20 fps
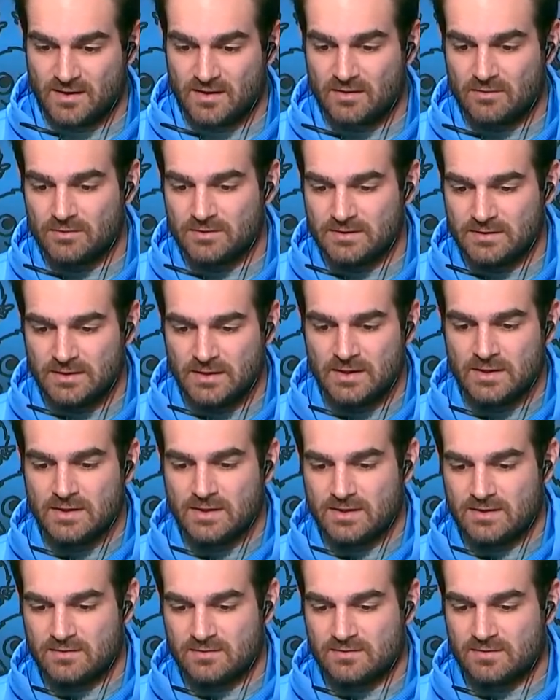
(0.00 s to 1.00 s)
not only
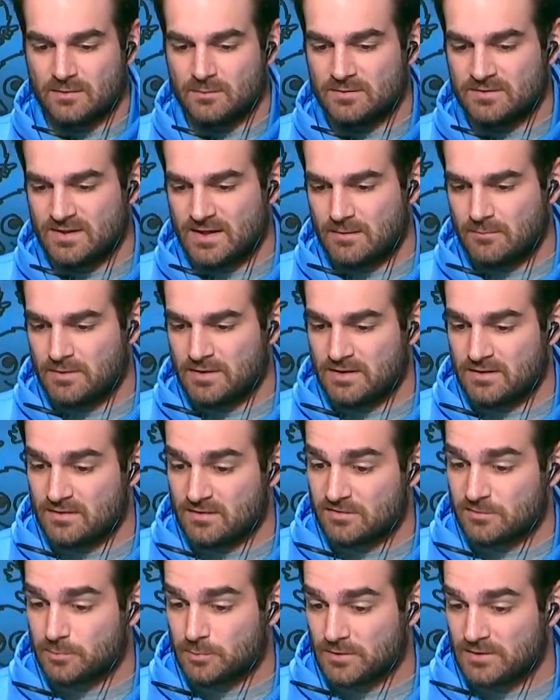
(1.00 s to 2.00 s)
in the summertime but
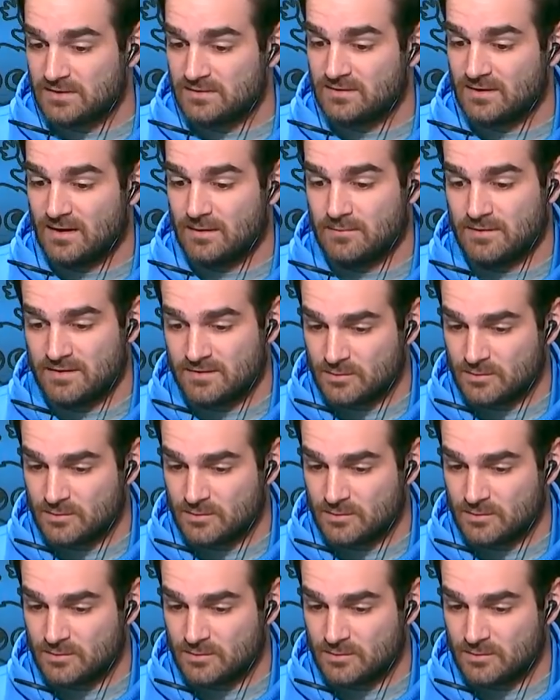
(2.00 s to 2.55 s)
in the springtime,